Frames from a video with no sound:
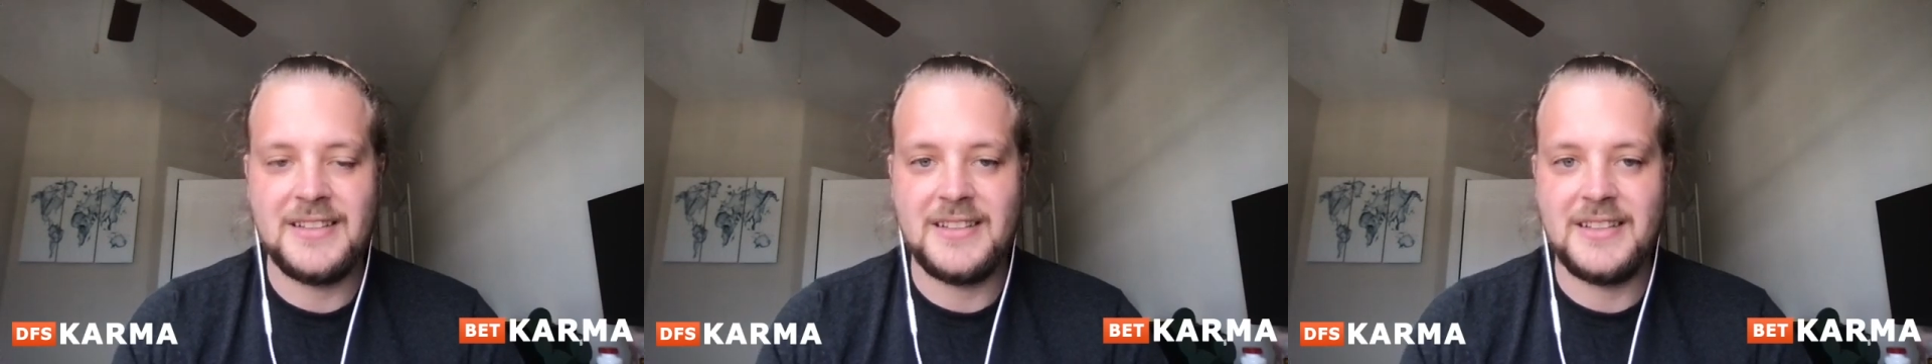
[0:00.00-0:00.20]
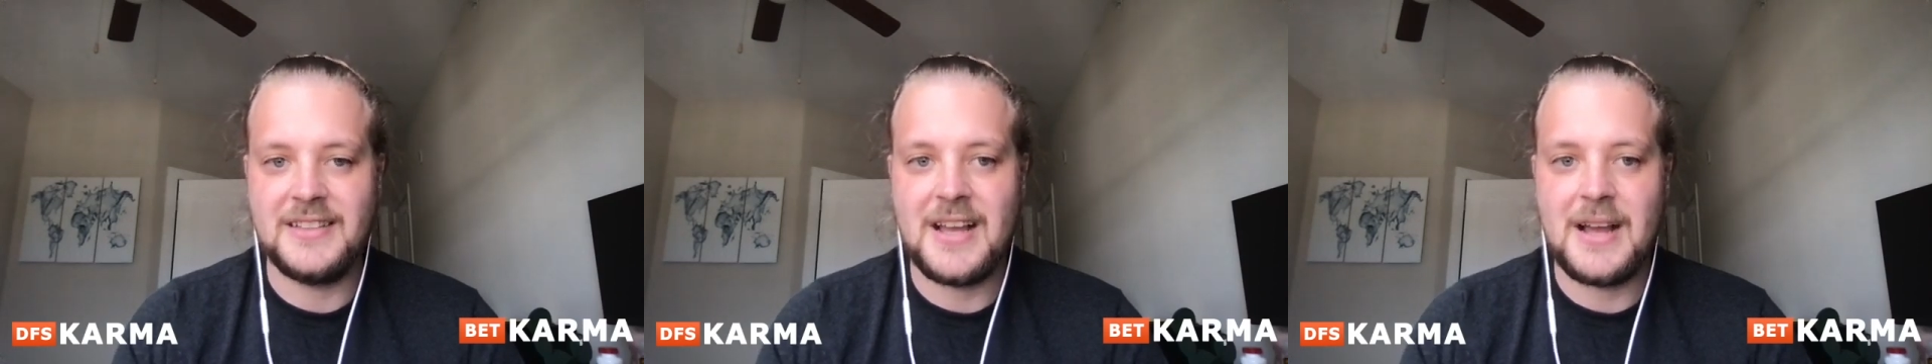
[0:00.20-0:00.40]

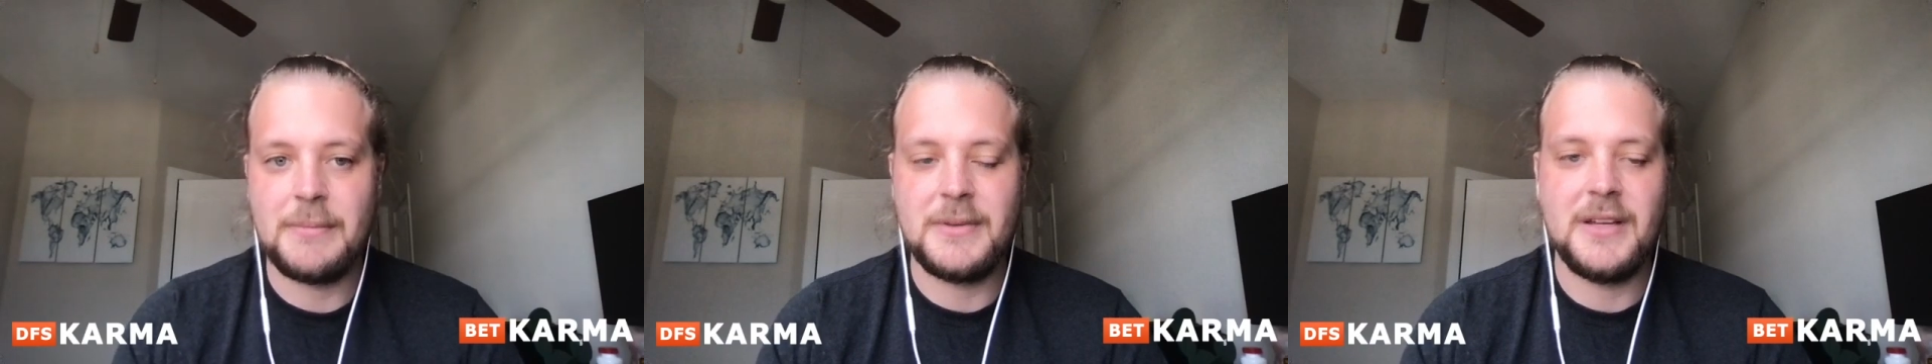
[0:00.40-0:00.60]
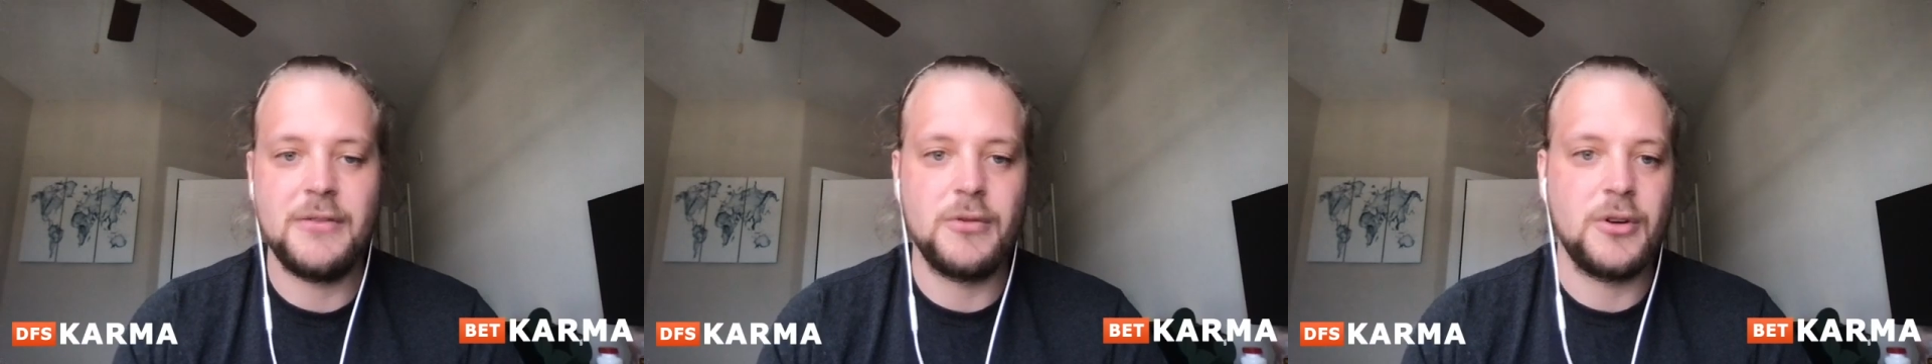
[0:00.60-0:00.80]
a top
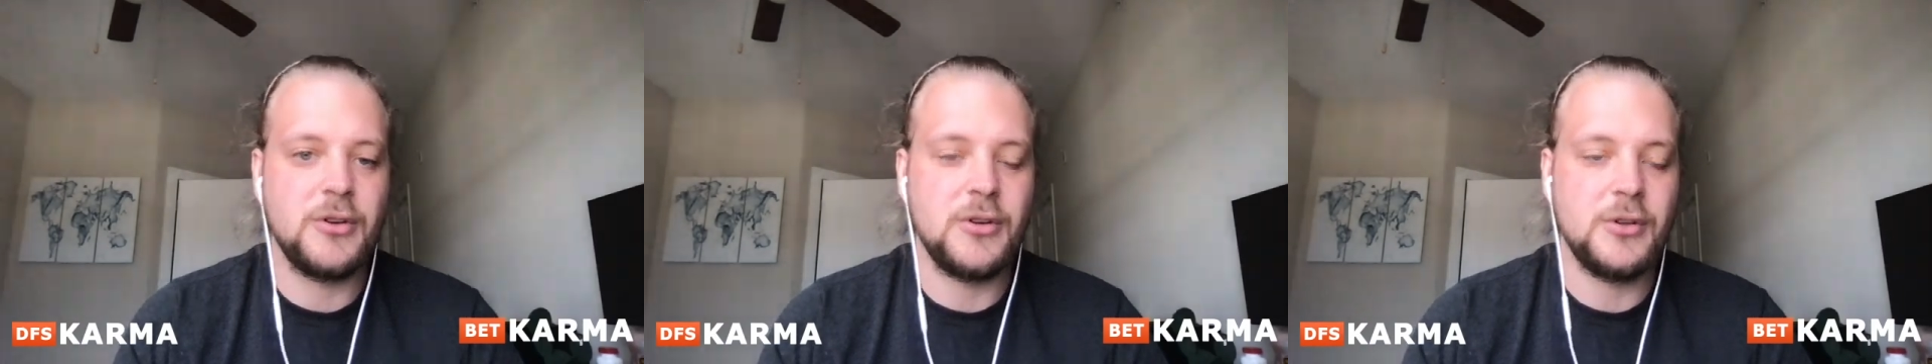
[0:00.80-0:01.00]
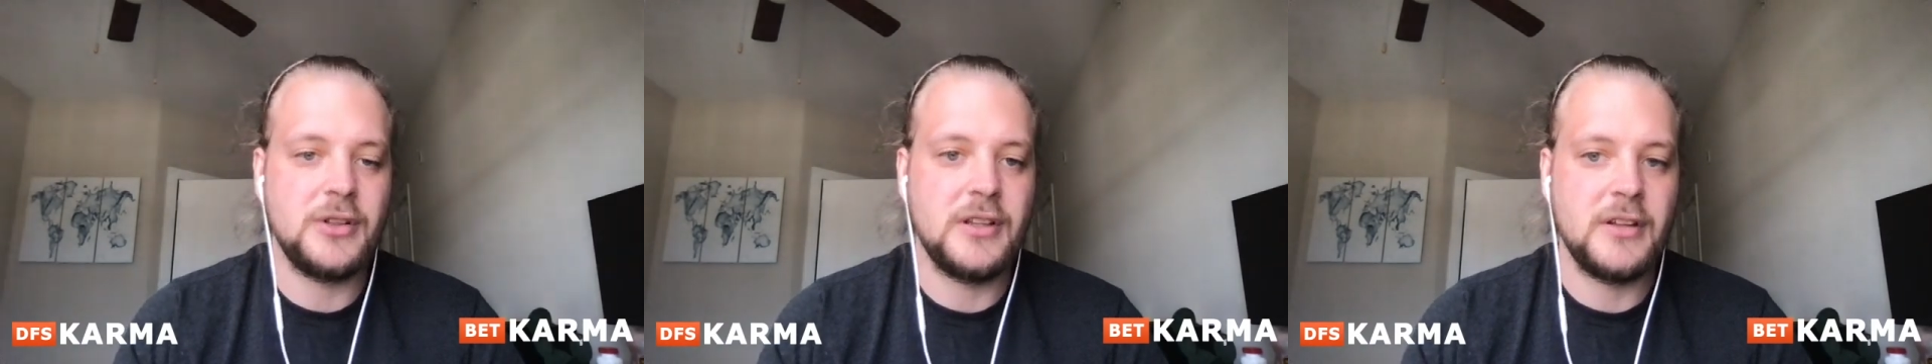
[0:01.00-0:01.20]
10
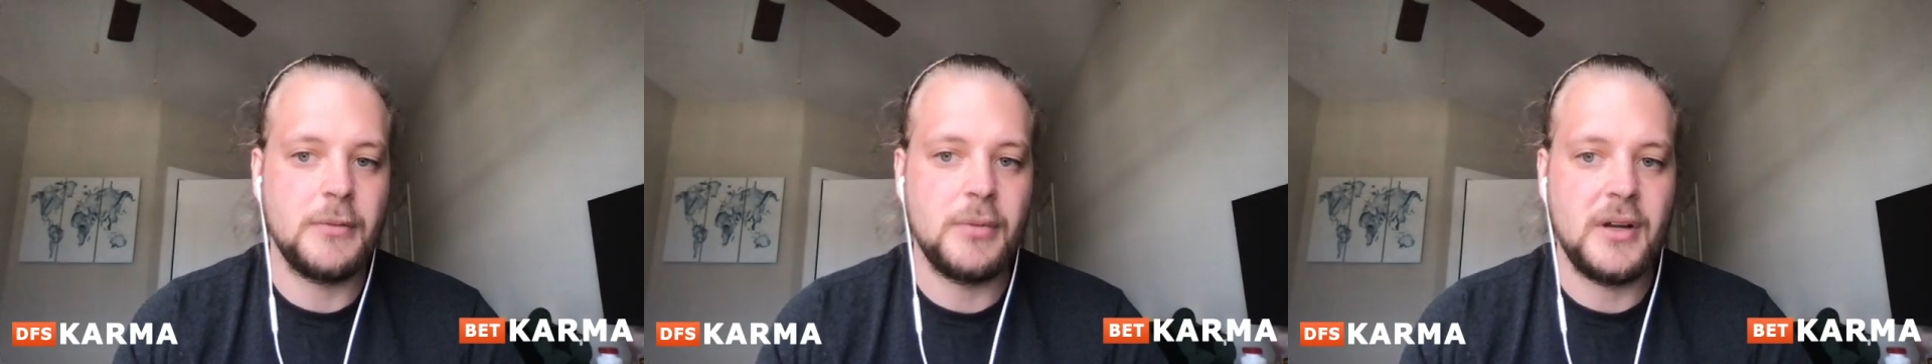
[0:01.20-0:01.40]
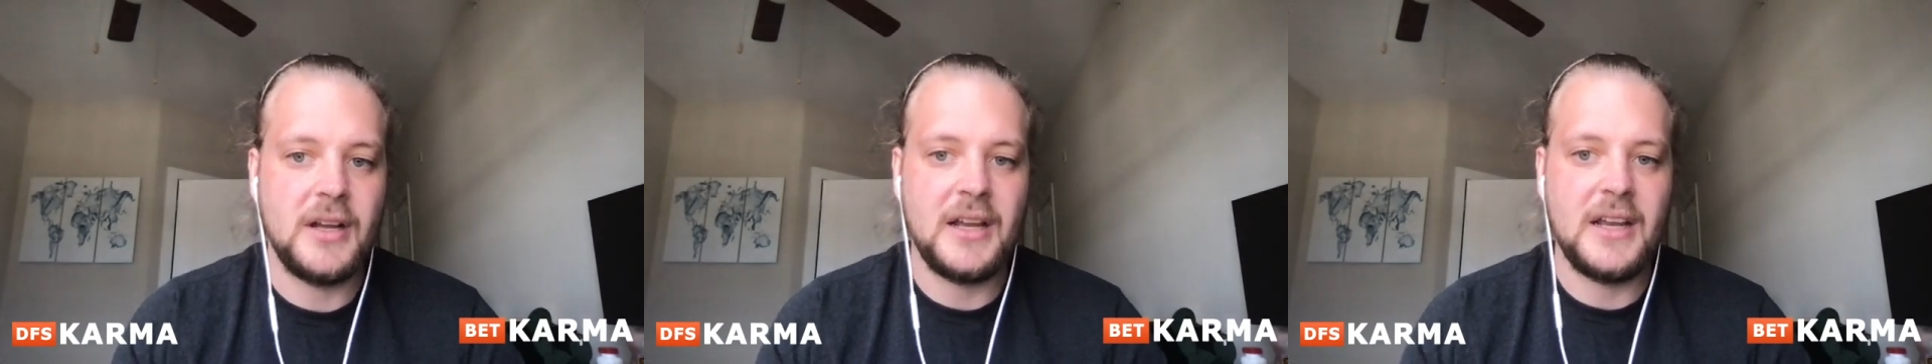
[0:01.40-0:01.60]
recruit that they're
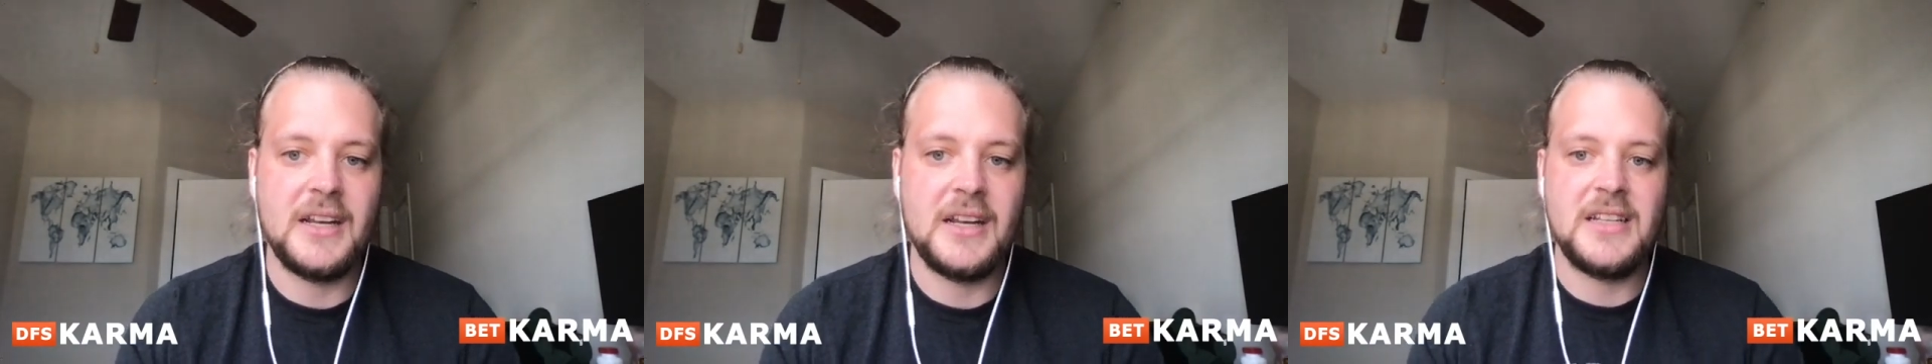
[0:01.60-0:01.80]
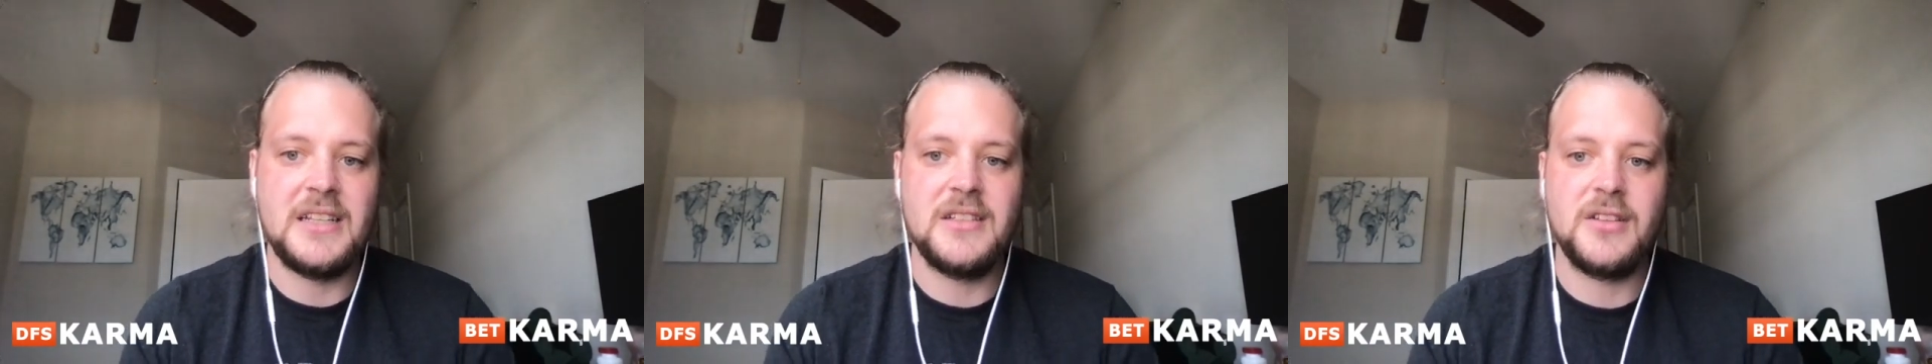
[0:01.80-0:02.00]
bringing in.
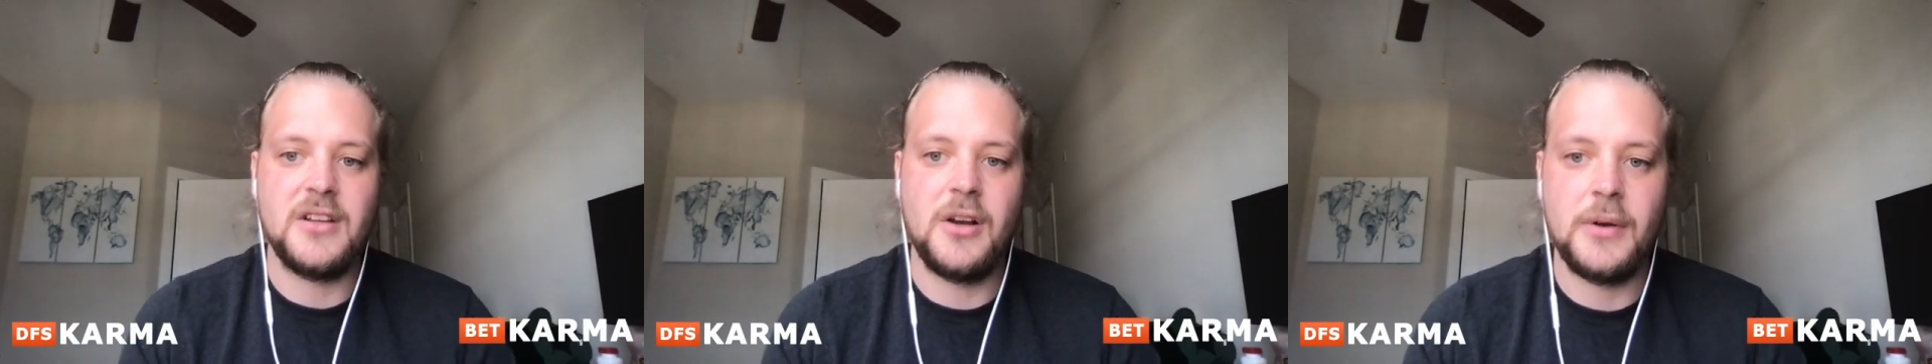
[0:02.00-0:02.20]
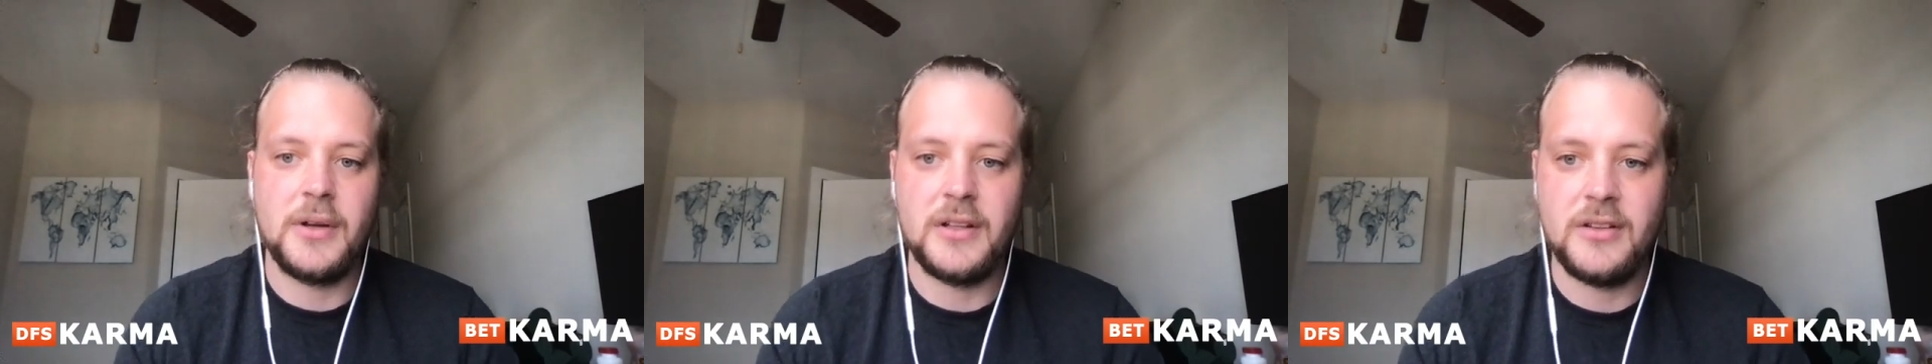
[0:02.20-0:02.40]
He's
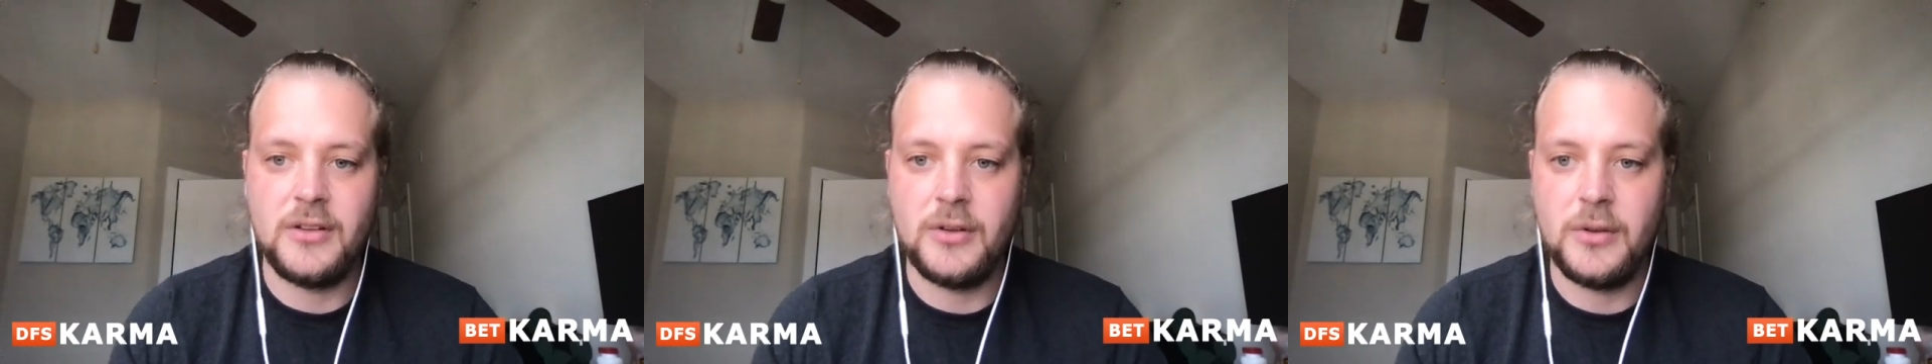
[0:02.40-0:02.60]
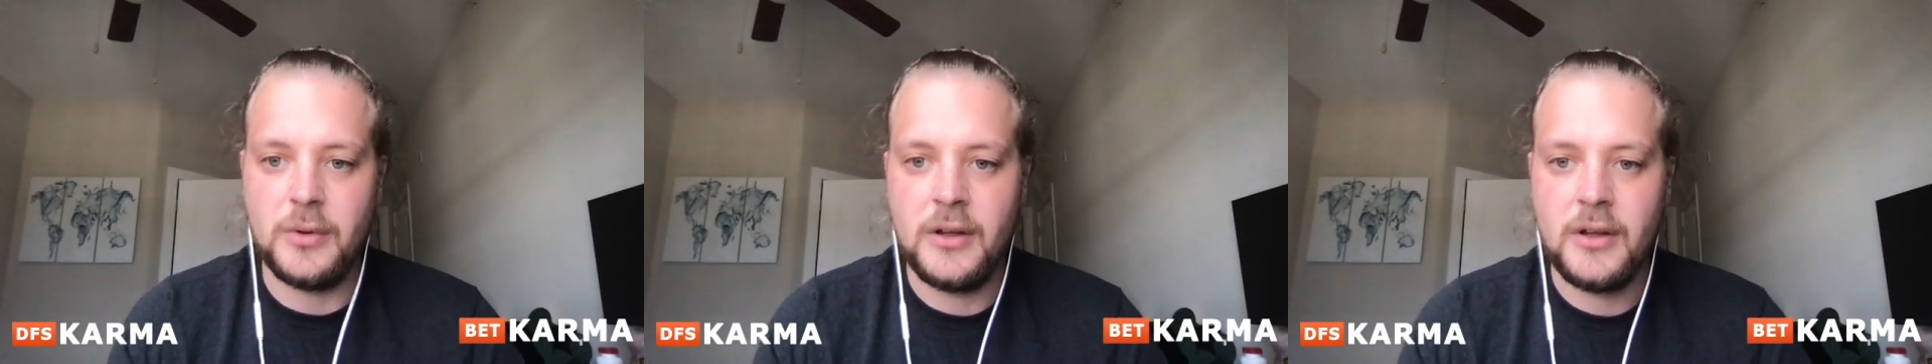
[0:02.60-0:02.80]
going
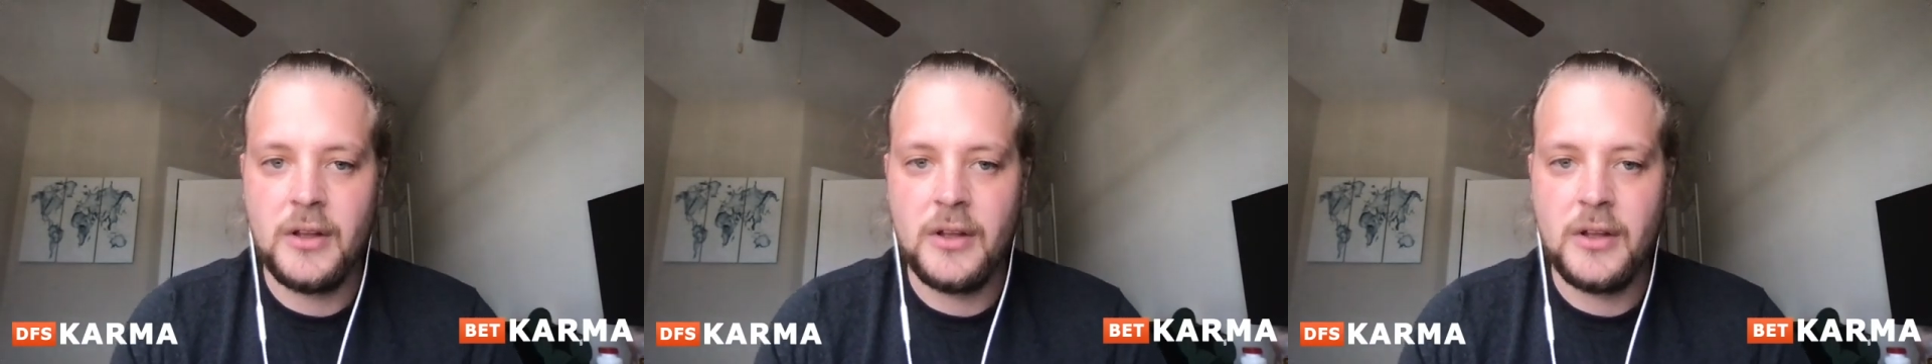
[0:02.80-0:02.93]
to